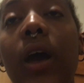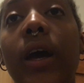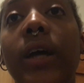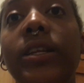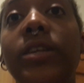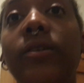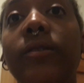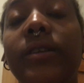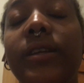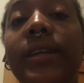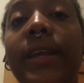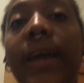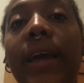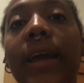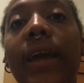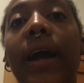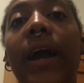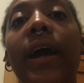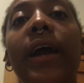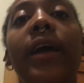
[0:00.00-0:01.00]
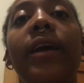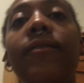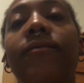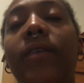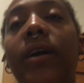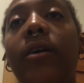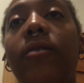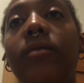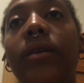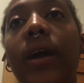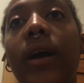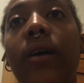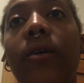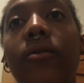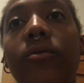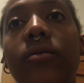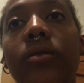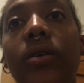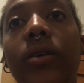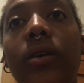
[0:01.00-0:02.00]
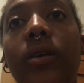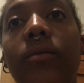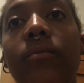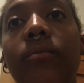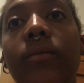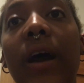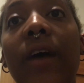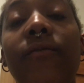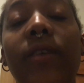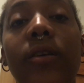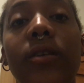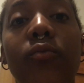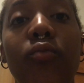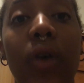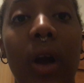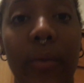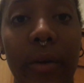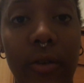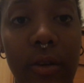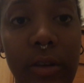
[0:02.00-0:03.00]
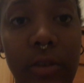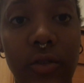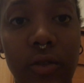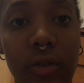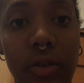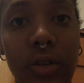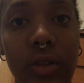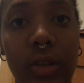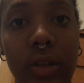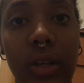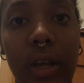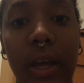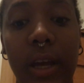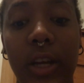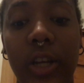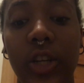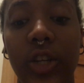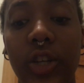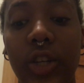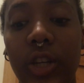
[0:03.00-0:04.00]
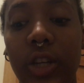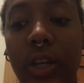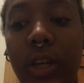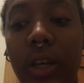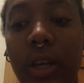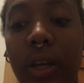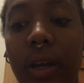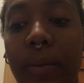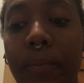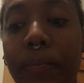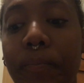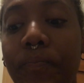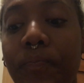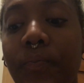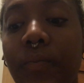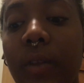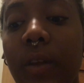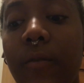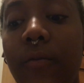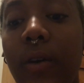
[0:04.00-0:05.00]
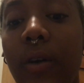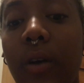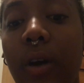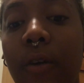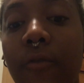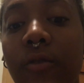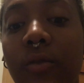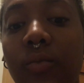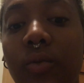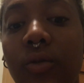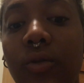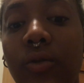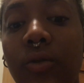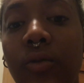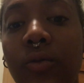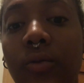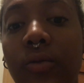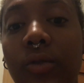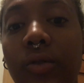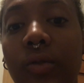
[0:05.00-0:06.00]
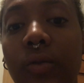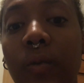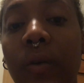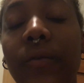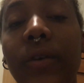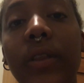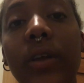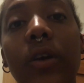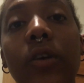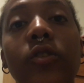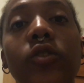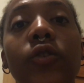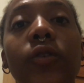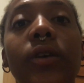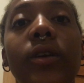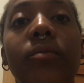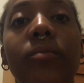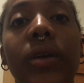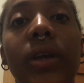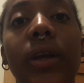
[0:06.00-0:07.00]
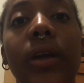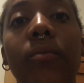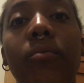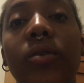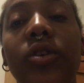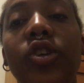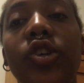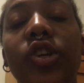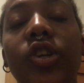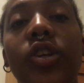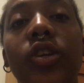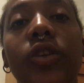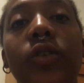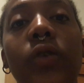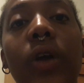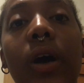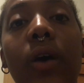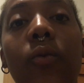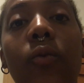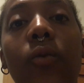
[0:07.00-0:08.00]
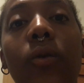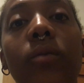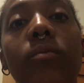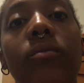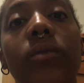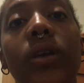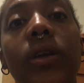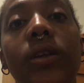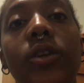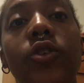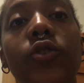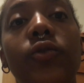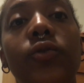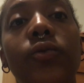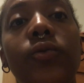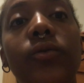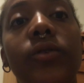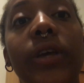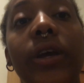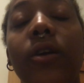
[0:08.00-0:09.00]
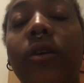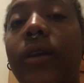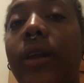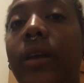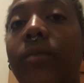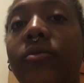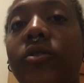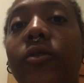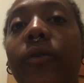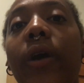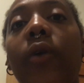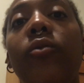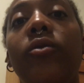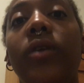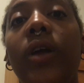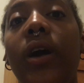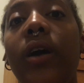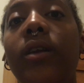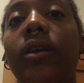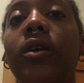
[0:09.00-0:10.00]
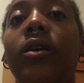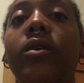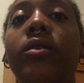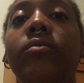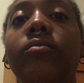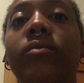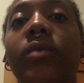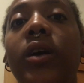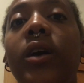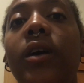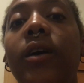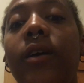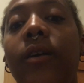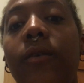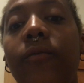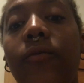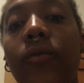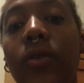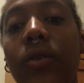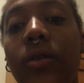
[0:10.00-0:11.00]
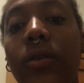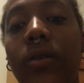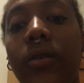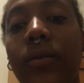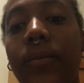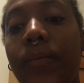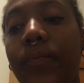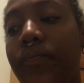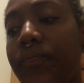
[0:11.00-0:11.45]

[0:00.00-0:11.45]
Until today, I found a primary source, and she felt comfortable revealing her story to me, but she did not want me to say her name, so I will not, for